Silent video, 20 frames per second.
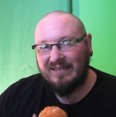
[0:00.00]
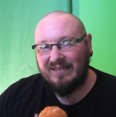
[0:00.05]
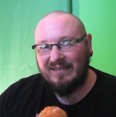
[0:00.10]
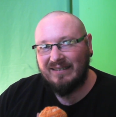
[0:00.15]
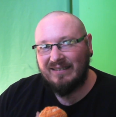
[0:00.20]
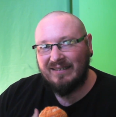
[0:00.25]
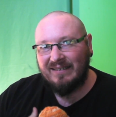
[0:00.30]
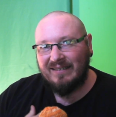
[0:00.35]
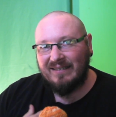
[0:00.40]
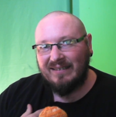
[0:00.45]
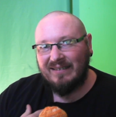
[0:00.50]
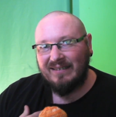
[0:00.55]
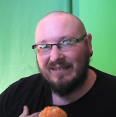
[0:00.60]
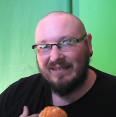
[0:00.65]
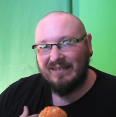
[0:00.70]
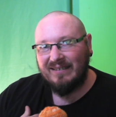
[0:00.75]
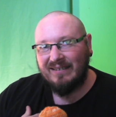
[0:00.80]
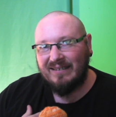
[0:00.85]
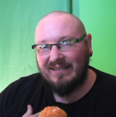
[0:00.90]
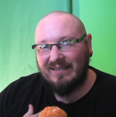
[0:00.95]

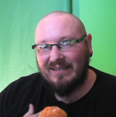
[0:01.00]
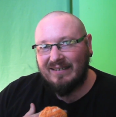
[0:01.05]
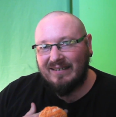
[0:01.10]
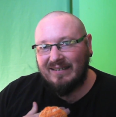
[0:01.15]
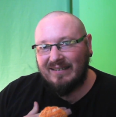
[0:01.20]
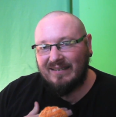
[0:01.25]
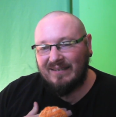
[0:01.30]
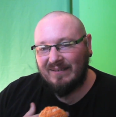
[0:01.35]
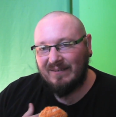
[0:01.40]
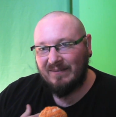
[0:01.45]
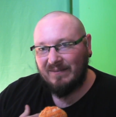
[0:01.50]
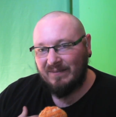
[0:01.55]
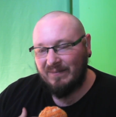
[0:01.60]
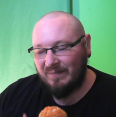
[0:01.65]
Nobody speaks.